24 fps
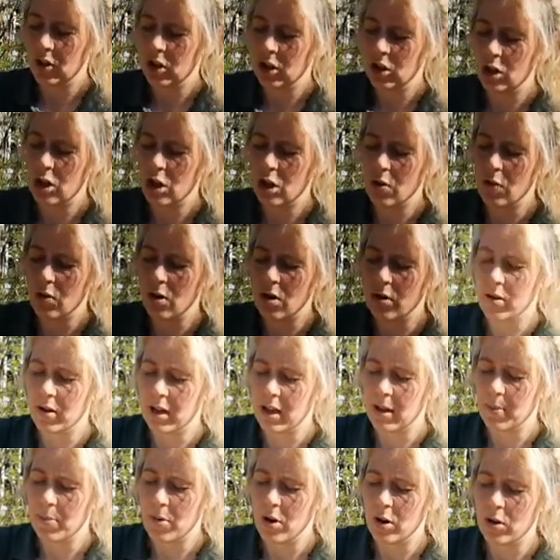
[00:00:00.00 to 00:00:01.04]
it's too long, it
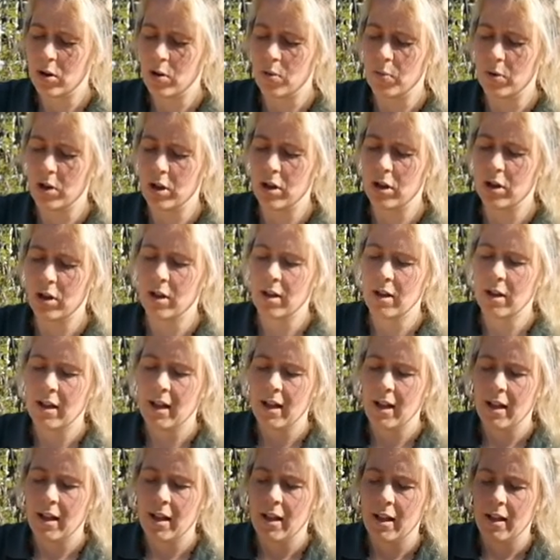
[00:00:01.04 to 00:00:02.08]
might not work.
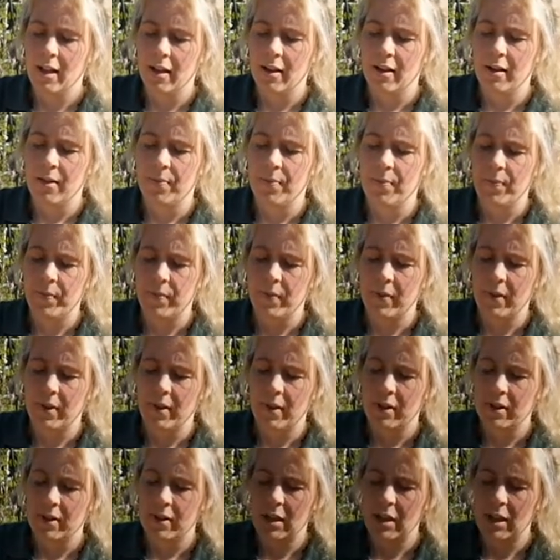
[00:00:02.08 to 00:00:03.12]

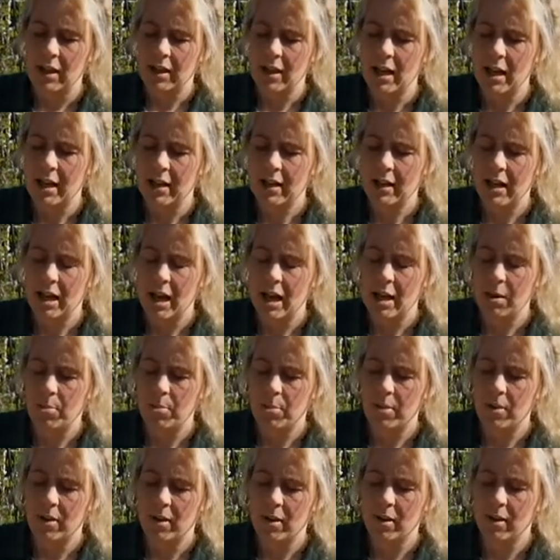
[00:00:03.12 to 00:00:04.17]
So you sellotape
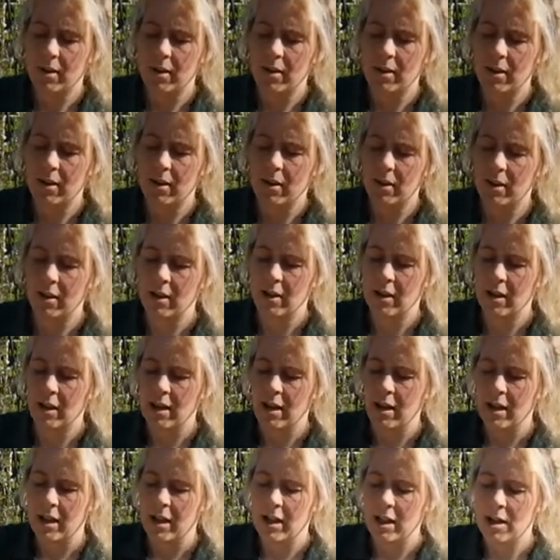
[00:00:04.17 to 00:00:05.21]

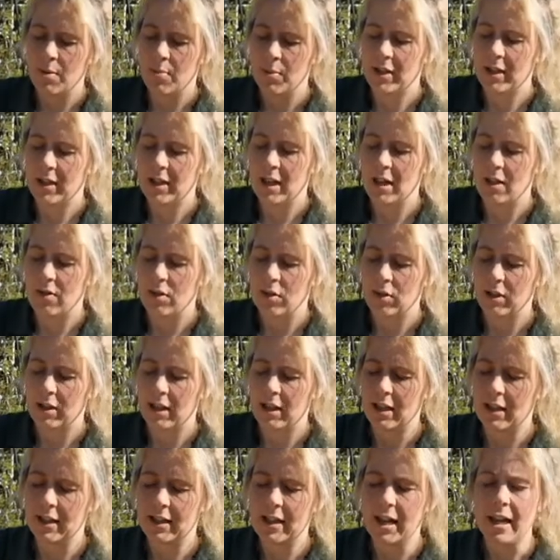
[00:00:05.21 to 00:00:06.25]
your material to the
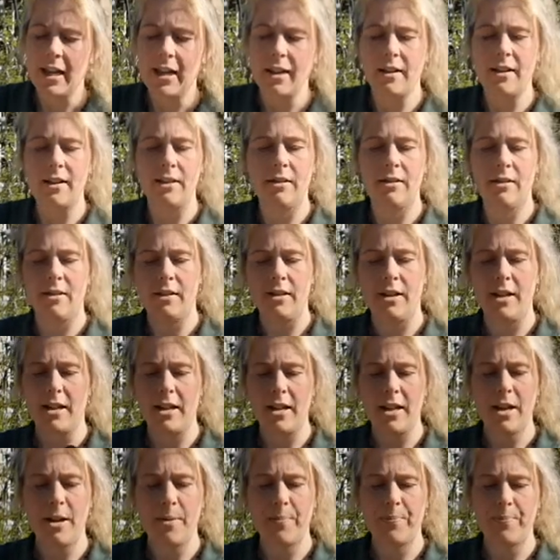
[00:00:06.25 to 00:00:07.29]
stick, like
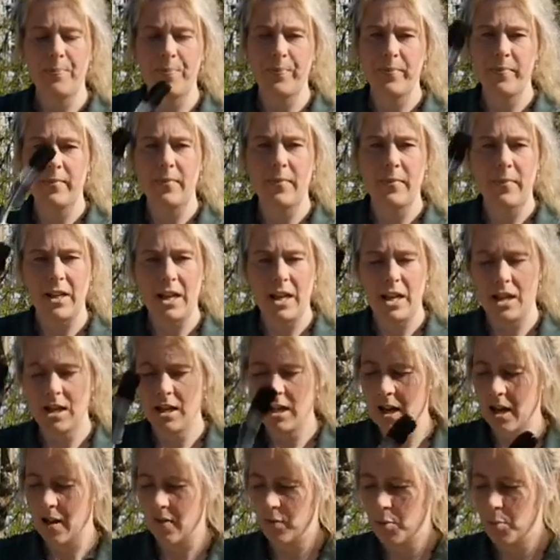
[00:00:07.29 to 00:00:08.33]
that, and you
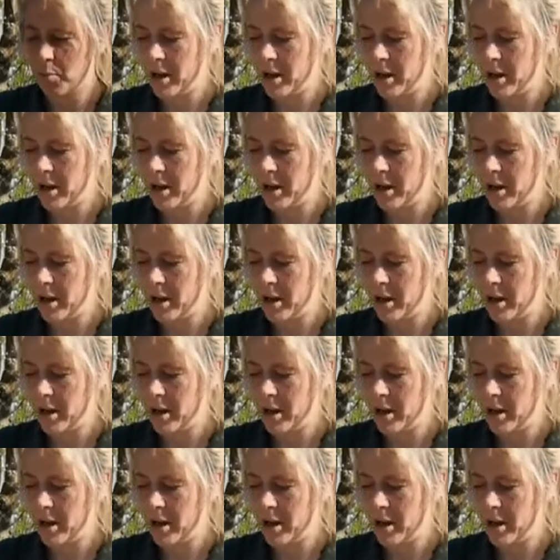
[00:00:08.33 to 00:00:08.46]
have the